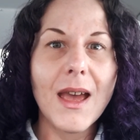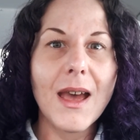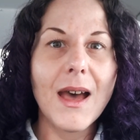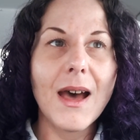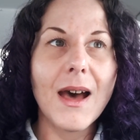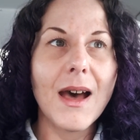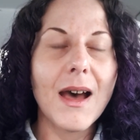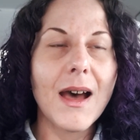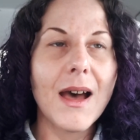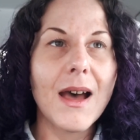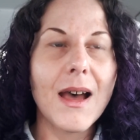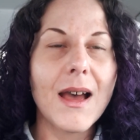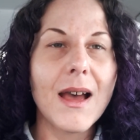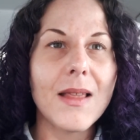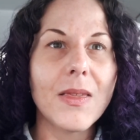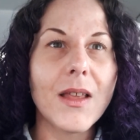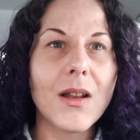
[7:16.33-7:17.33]

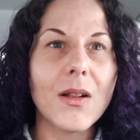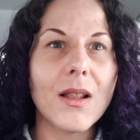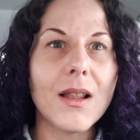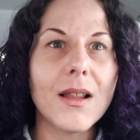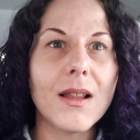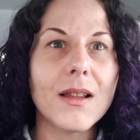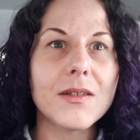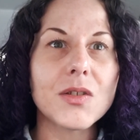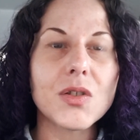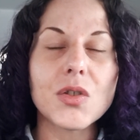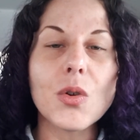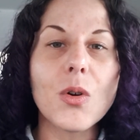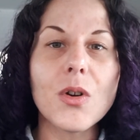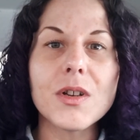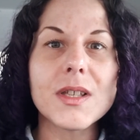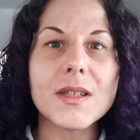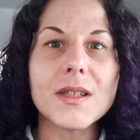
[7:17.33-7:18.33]
little
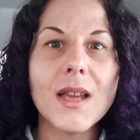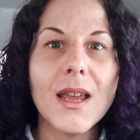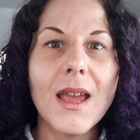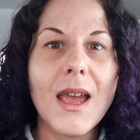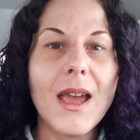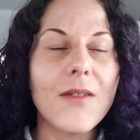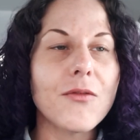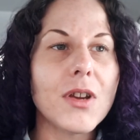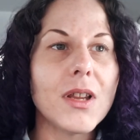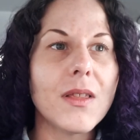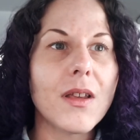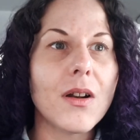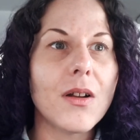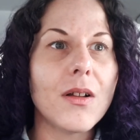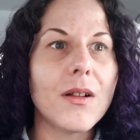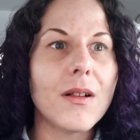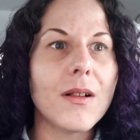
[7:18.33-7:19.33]
source, every
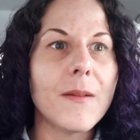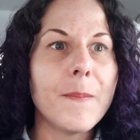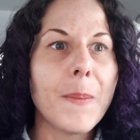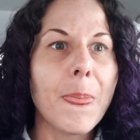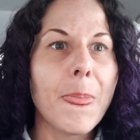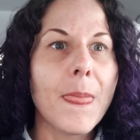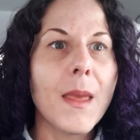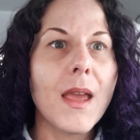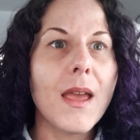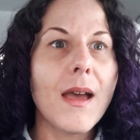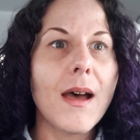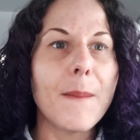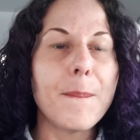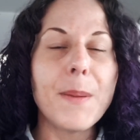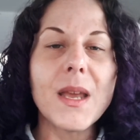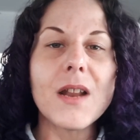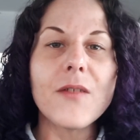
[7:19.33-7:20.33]
little
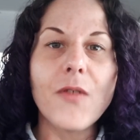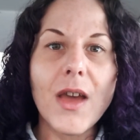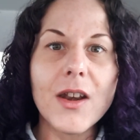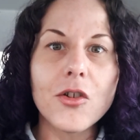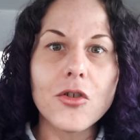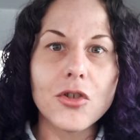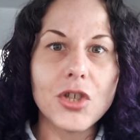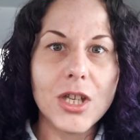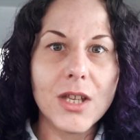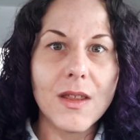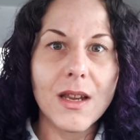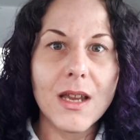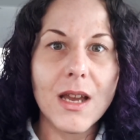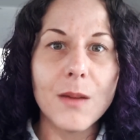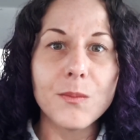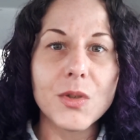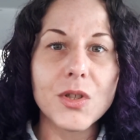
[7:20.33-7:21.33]
bit of energy
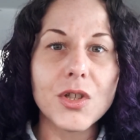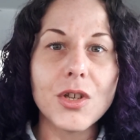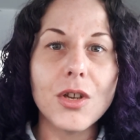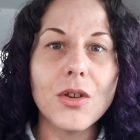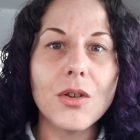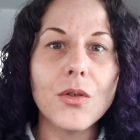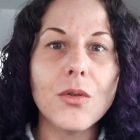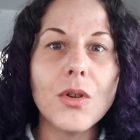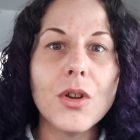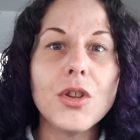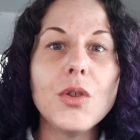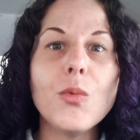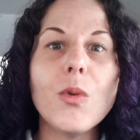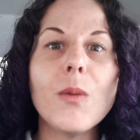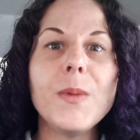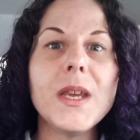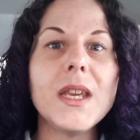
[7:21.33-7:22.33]
that comes to you. You
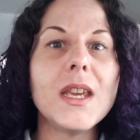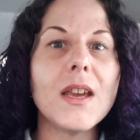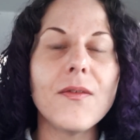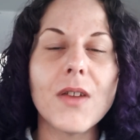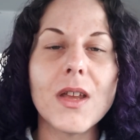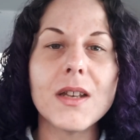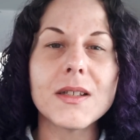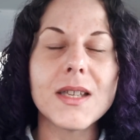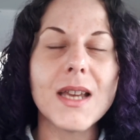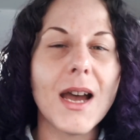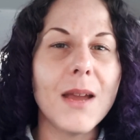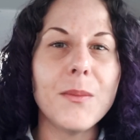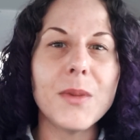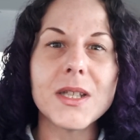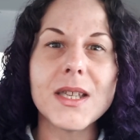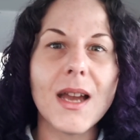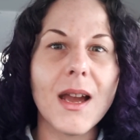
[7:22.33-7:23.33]
will be given
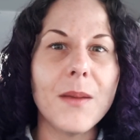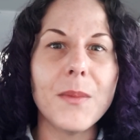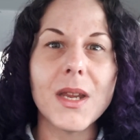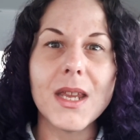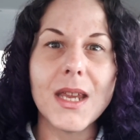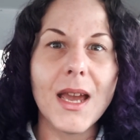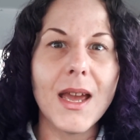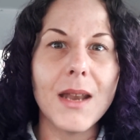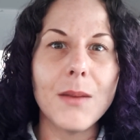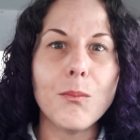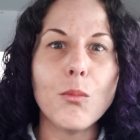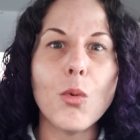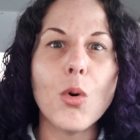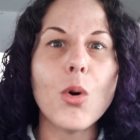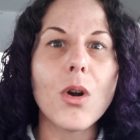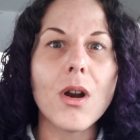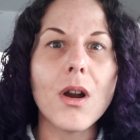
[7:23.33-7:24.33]
time and time again
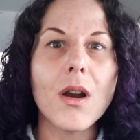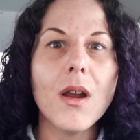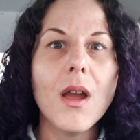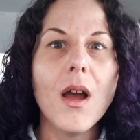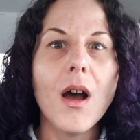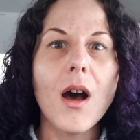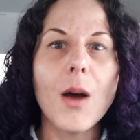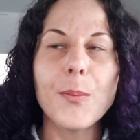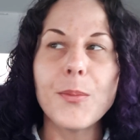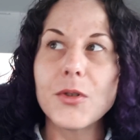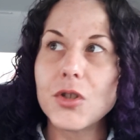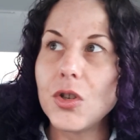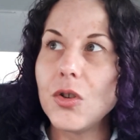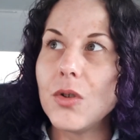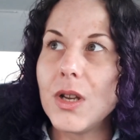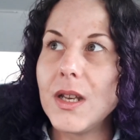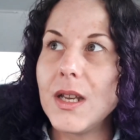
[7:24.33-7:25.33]
more
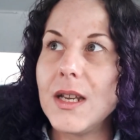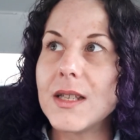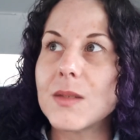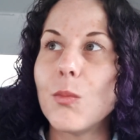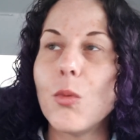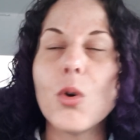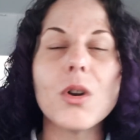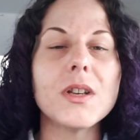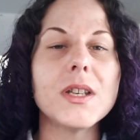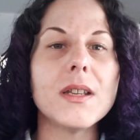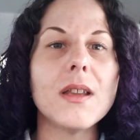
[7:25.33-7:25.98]
opportunities, more